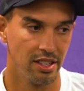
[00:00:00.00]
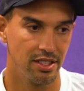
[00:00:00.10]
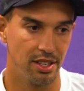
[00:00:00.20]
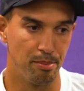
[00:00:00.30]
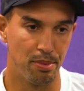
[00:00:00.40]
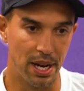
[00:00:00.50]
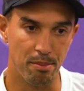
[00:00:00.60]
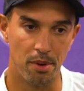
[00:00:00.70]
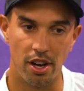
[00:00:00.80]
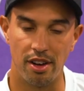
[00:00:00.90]
to bring
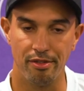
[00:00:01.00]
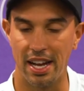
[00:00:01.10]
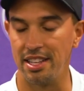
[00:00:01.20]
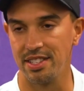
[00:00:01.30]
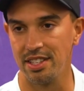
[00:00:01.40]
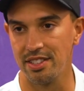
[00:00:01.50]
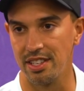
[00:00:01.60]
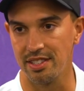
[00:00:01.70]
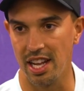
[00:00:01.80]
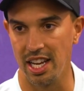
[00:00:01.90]
more fans into
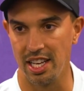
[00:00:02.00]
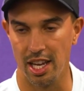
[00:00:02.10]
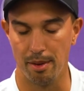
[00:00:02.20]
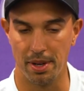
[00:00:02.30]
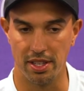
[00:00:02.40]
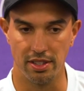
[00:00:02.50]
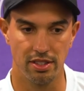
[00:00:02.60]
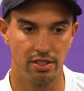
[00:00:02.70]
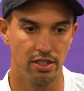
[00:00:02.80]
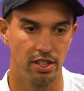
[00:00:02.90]
the stadium
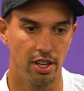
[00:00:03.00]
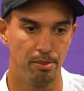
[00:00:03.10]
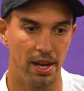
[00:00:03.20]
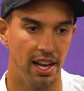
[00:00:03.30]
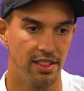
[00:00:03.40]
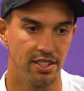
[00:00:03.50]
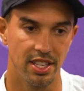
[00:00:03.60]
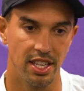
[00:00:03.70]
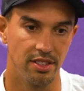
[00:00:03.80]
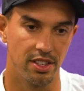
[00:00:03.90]
and you know behind the
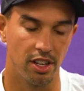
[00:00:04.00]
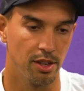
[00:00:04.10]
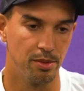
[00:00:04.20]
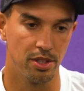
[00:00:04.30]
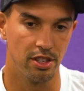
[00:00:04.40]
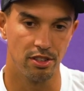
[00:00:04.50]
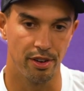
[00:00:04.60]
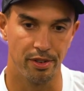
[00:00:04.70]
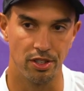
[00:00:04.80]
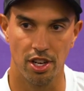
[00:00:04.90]
scenes the club's done a
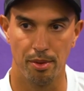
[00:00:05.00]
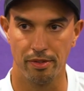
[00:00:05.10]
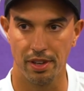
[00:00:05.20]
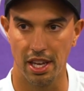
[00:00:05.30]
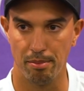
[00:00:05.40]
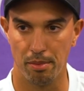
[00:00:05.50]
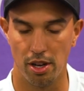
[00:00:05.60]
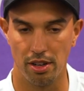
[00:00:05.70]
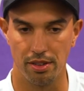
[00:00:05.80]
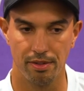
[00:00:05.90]
terrific job of getting
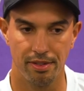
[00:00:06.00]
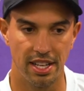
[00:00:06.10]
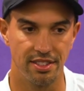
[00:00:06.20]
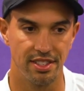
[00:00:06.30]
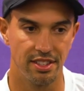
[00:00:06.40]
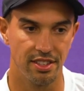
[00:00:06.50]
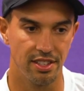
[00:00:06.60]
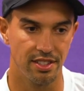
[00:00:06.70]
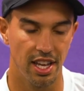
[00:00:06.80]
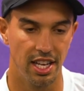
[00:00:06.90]
more fans into
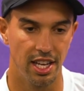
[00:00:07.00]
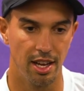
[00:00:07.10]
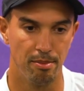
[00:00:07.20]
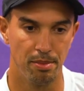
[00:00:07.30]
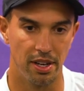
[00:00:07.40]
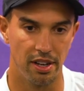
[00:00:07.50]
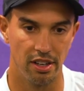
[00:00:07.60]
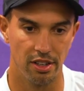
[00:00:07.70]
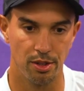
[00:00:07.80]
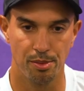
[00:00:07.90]
the stadium
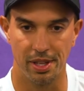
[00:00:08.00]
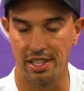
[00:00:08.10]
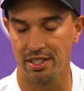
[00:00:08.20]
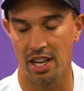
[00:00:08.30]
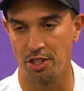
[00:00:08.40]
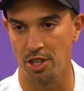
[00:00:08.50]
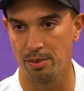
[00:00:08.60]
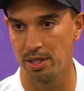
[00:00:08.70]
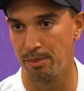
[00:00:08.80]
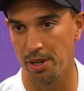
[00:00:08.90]
but ultimately it's our
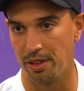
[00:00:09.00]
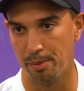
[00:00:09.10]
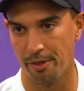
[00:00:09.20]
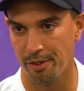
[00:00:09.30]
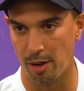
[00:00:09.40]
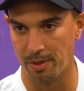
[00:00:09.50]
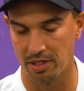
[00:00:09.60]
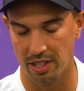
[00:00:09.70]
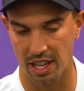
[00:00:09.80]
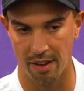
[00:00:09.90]
job to put the
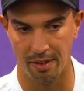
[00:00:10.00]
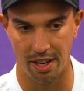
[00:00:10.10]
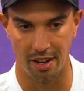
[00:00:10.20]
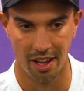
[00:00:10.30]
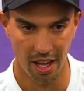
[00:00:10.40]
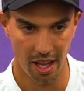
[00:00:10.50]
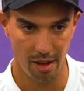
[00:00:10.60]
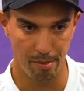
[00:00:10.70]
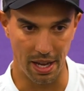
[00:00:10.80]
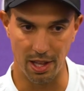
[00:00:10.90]
performance together and
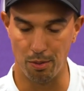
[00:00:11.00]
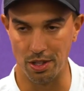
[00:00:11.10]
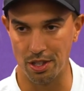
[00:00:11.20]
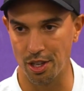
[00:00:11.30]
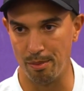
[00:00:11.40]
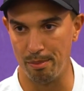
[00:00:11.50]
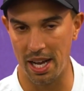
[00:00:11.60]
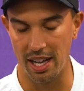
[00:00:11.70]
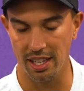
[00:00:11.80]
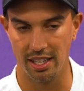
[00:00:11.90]
make them want to come
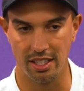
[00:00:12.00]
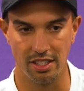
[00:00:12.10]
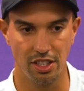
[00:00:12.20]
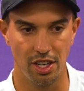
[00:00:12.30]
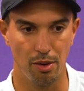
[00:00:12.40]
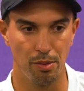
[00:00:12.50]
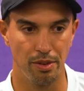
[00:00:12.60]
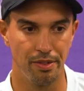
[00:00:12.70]
back and you know with